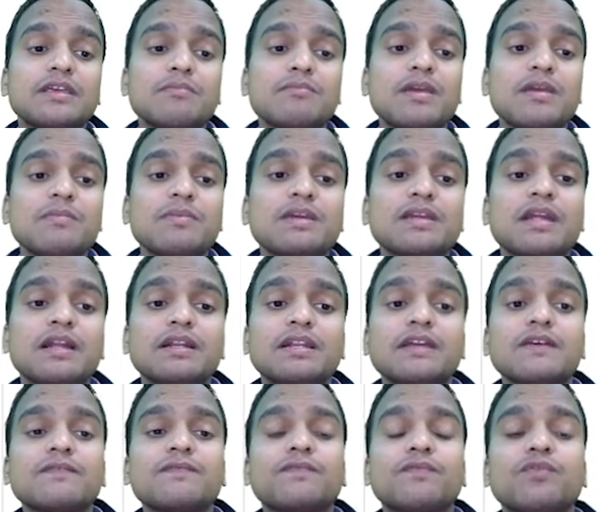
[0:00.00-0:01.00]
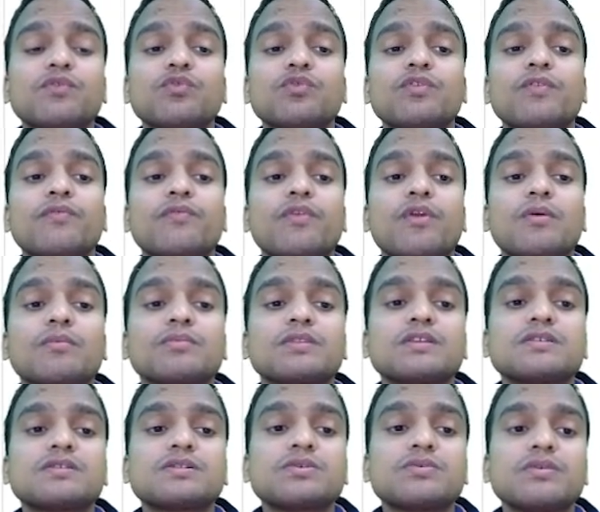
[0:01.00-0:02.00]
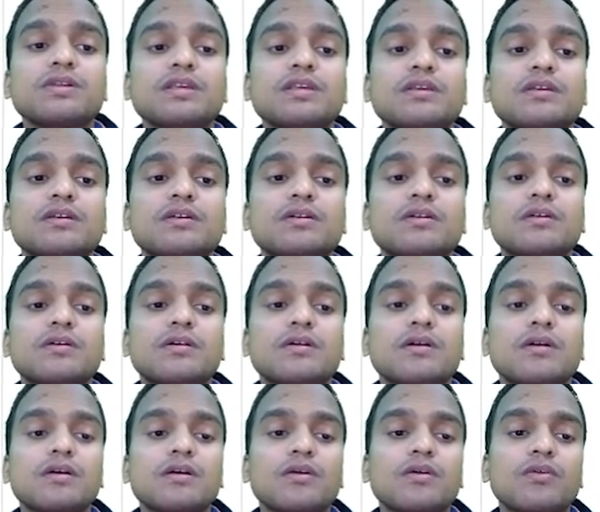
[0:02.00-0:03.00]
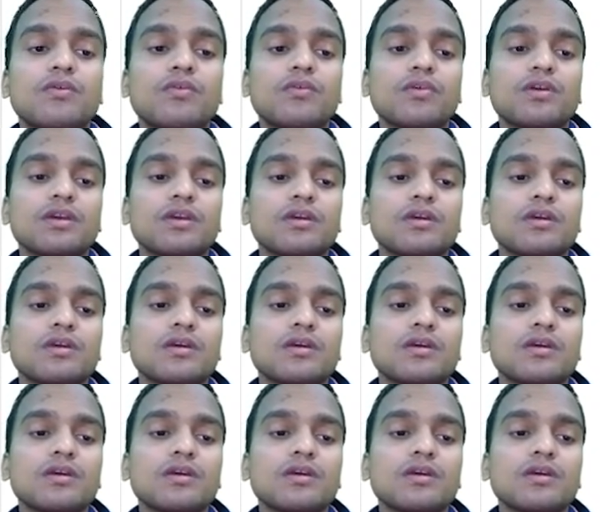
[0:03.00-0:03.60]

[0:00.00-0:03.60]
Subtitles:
may be getting food from this tree, okay,